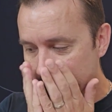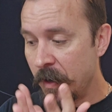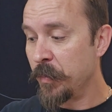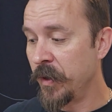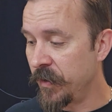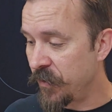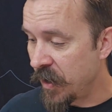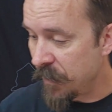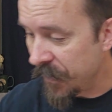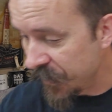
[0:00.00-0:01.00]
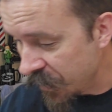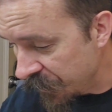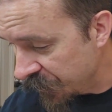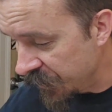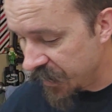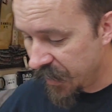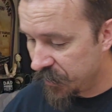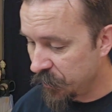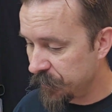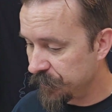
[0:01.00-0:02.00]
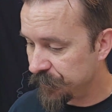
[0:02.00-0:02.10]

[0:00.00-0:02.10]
Completely forgot about the coffee of the day, too.